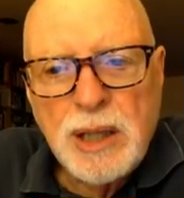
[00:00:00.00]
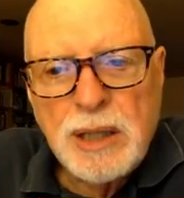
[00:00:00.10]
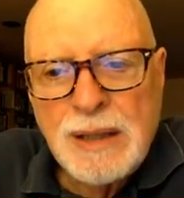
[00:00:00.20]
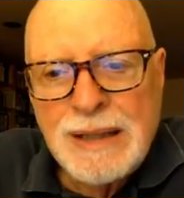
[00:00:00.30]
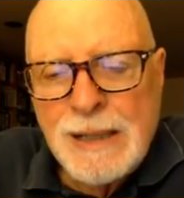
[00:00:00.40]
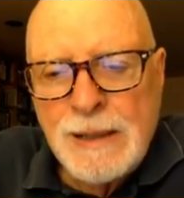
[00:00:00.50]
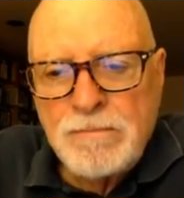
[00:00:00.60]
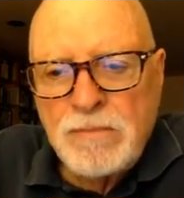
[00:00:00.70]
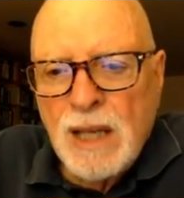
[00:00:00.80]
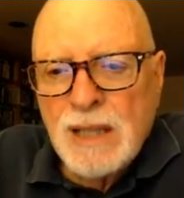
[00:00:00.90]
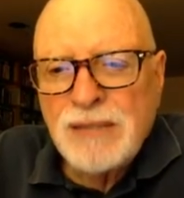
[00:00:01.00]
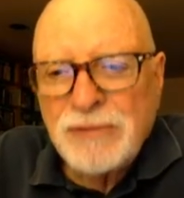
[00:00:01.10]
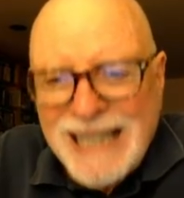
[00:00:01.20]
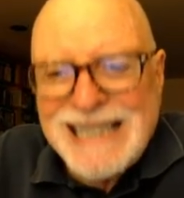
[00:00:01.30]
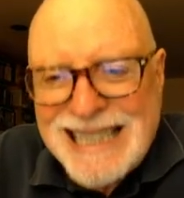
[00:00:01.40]
But
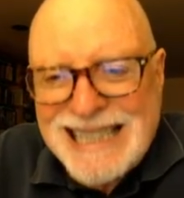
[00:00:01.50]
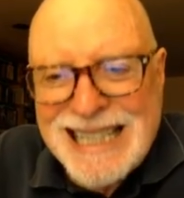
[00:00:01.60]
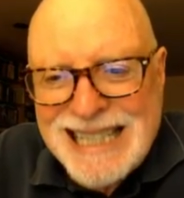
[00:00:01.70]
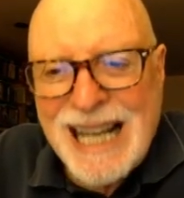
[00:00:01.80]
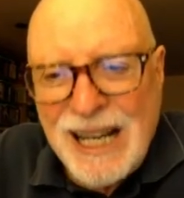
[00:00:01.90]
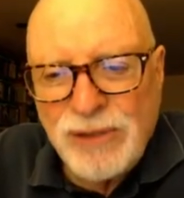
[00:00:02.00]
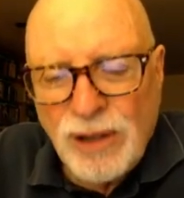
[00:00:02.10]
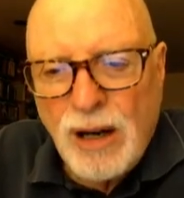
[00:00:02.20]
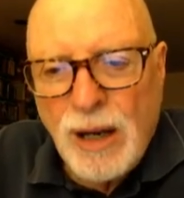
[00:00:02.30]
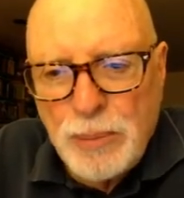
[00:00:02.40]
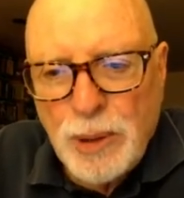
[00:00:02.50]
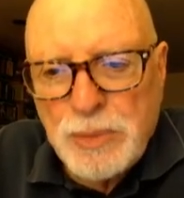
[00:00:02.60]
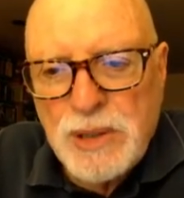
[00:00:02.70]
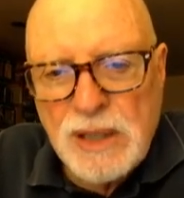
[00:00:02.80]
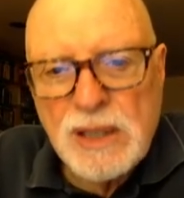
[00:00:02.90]
suffice it to say, for our
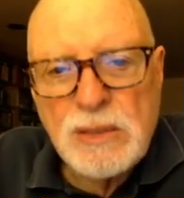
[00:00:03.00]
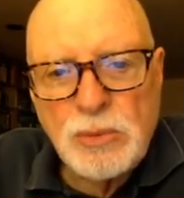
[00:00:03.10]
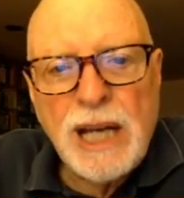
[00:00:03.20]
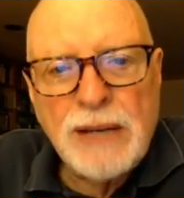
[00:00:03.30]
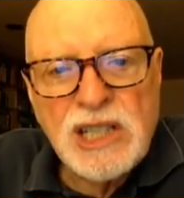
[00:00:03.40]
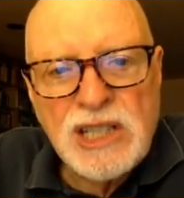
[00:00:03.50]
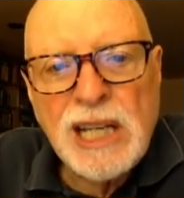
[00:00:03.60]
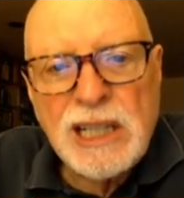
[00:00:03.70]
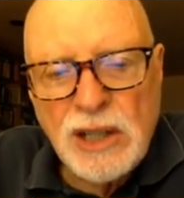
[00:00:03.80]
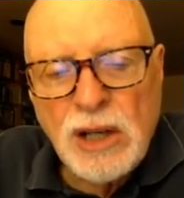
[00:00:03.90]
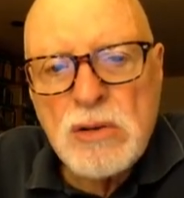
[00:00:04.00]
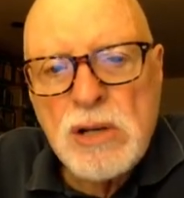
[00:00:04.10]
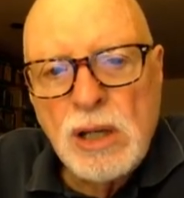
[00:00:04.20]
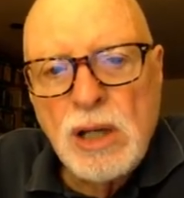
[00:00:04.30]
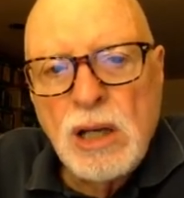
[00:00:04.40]
purposes, we have to take note
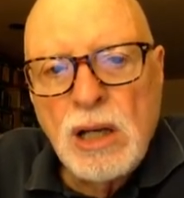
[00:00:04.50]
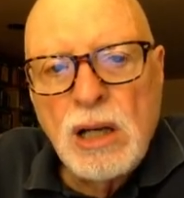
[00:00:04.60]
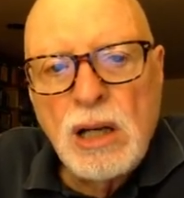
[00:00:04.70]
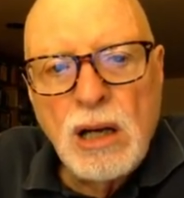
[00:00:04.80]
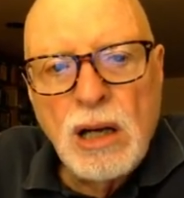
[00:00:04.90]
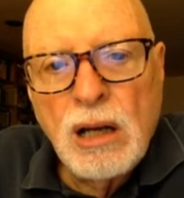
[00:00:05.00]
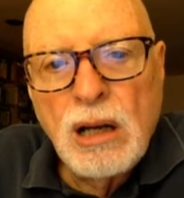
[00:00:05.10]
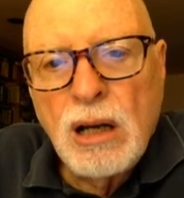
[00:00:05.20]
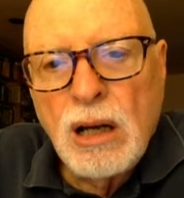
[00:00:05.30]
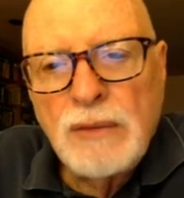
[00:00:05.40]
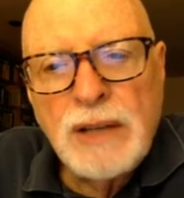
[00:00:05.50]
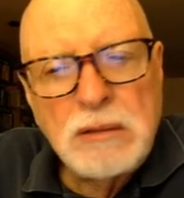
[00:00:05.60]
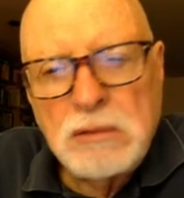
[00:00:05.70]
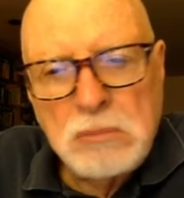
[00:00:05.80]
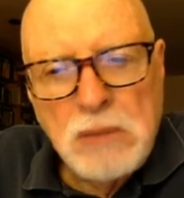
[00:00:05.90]
uh, of
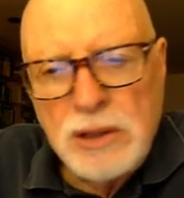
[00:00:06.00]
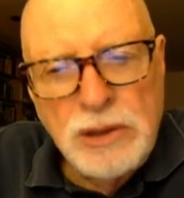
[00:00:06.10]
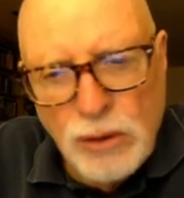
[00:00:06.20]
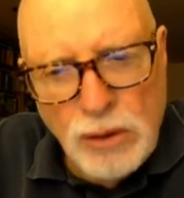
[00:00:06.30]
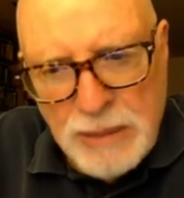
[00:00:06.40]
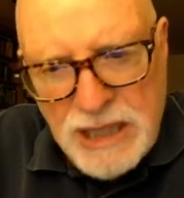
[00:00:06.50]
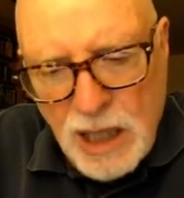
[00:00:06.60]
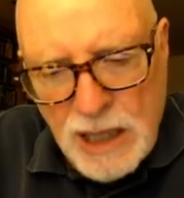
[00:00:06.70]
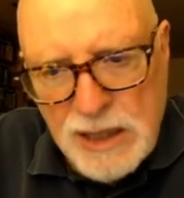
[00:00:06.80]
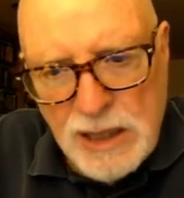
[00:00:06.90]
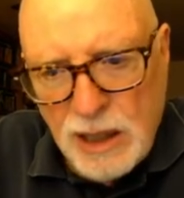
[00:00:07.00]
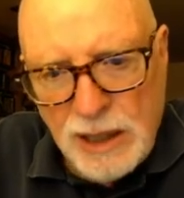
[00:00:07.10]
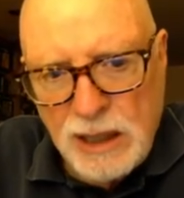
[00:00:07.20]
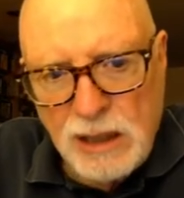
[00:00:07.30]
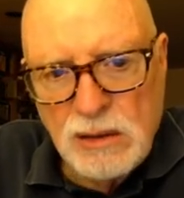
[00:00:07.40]
a enormous
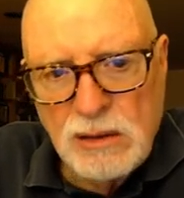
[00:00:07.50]
hostility.